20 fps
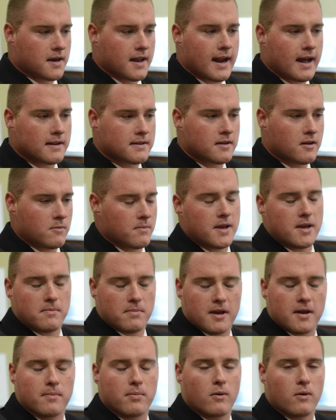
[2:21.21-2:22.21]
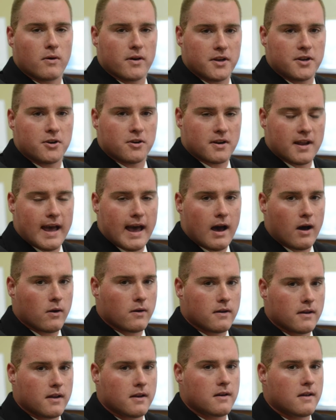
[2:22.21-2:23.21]
Get out there and meet people in your
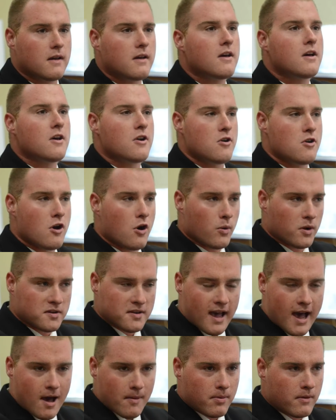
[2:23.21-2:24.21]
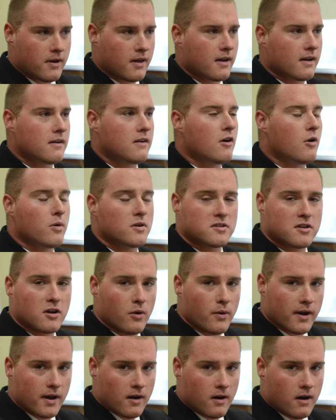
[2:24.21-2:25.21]
town and know what's happening, know what's
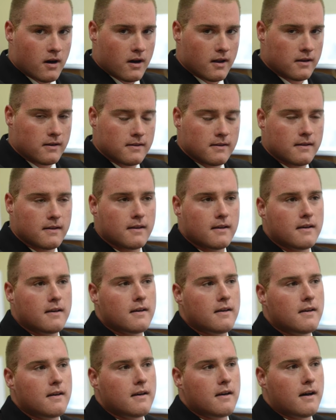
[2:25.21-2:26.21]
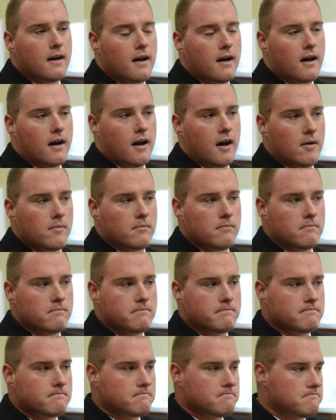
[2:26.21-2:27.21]
going on. Um,
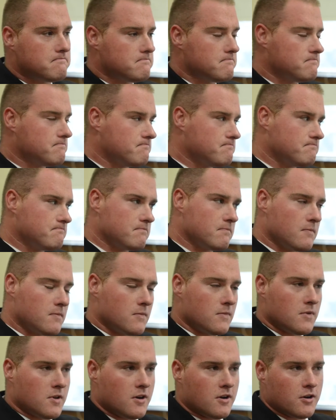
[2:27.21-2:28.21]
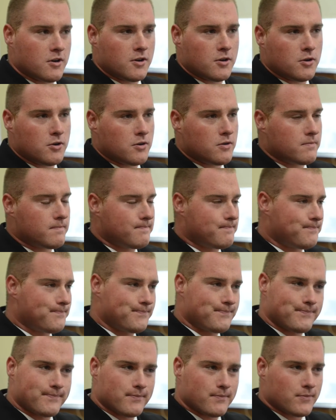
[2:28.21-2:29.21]
you know, you
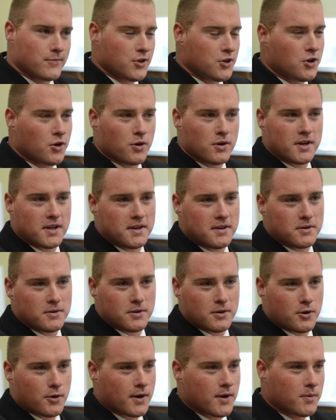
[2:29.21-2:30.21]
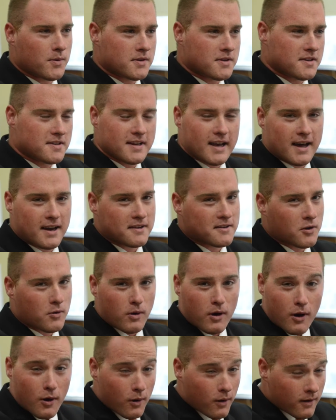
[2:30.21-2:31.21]
you don't need to agree with the status
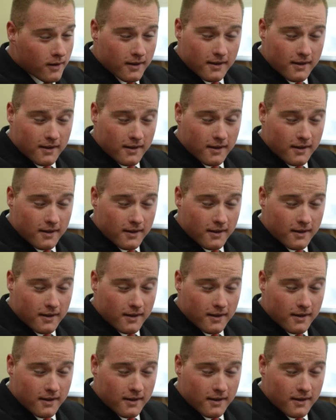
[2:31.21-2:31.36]
quo.